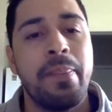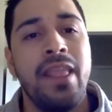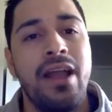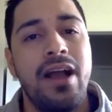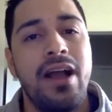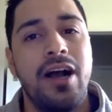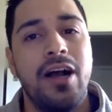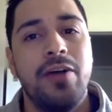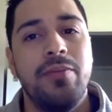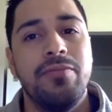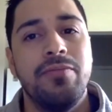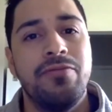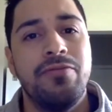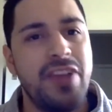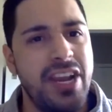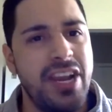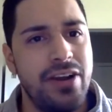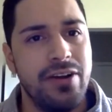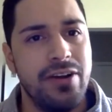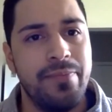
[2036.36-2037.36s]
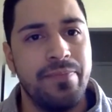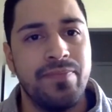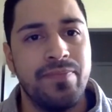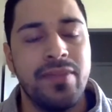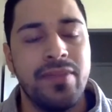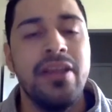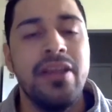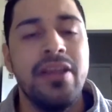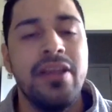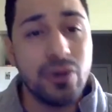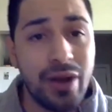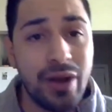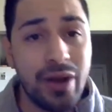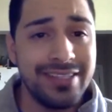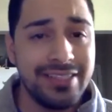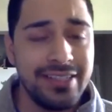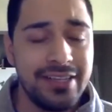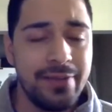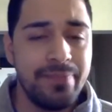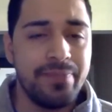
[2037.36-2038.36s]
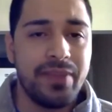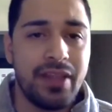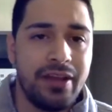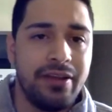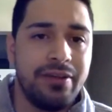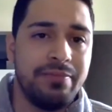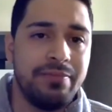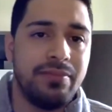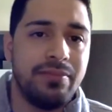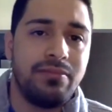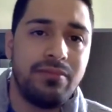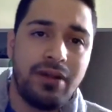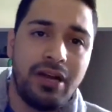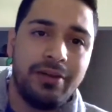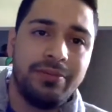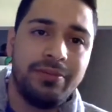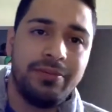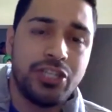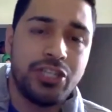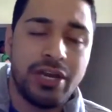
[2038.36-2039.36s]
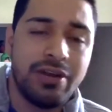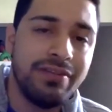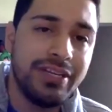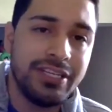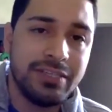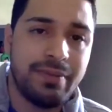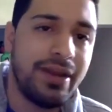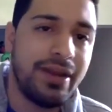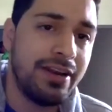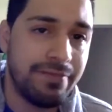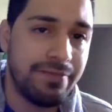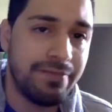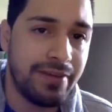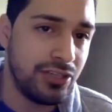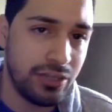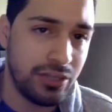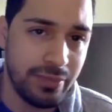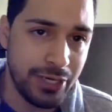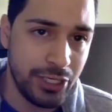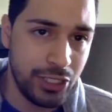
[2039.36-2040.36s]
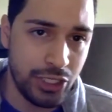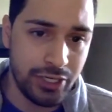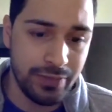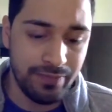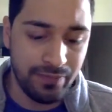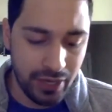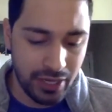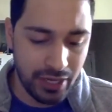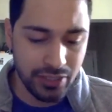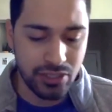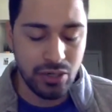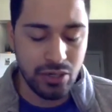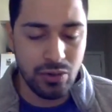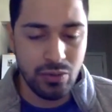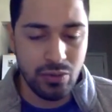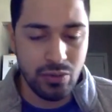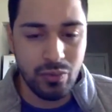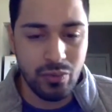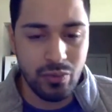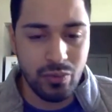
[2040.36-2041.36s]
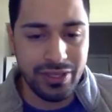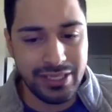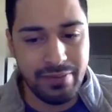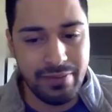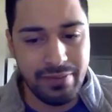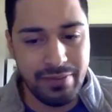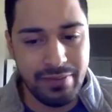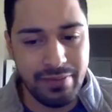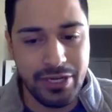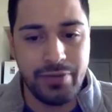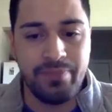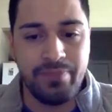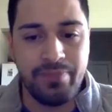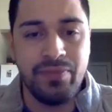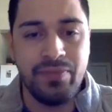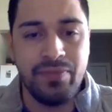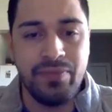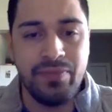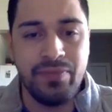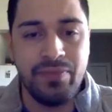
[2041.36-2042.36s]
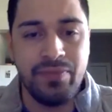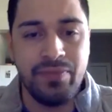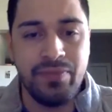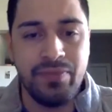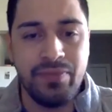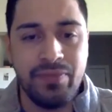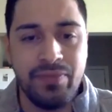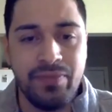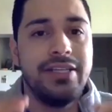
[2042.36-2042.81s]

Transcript: um, fear. So as the, I'm, I'm the chair of the Hispanic Affairs Commission. And so with this commission, it is